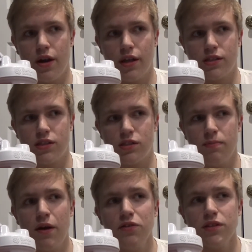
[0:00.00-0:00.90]
It
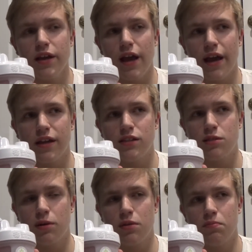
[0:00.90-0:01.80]
smells like I can
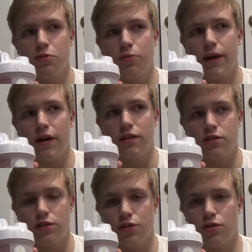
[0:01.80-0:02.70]
smell the blueberry
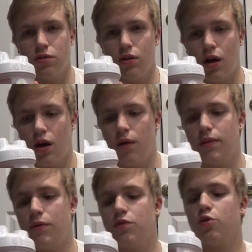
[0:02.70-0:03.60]
too. Um,
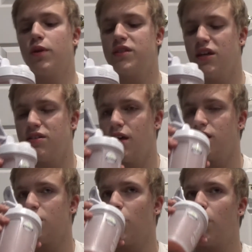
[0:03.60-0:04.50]
then we'll do a quick taste test.